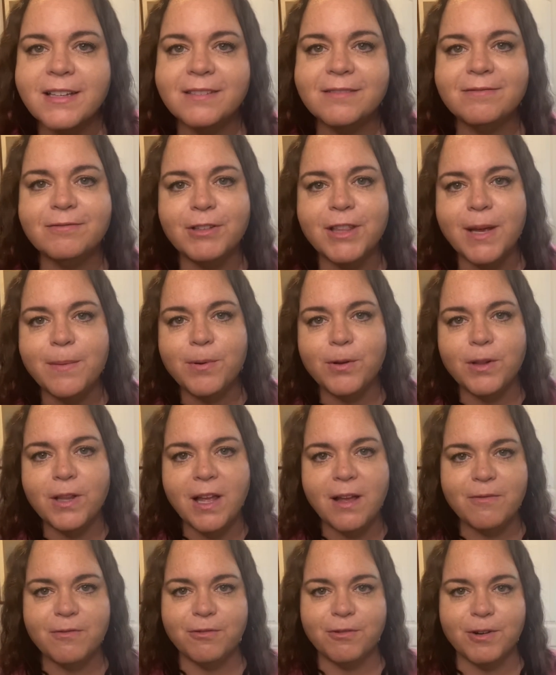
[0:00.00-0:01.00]
when they pull
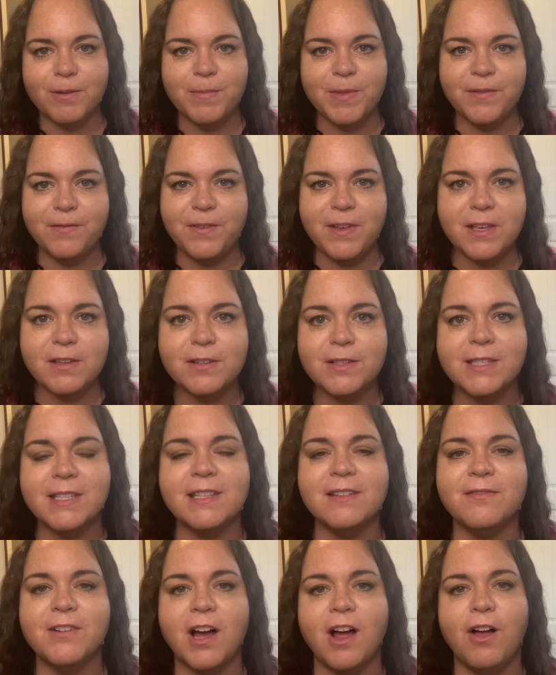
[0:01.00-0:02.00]
up from the fields and
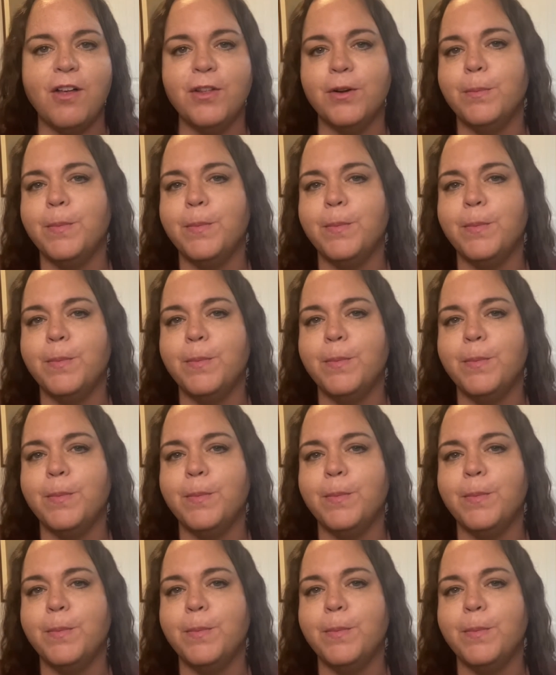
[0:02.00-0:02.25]
they've got all their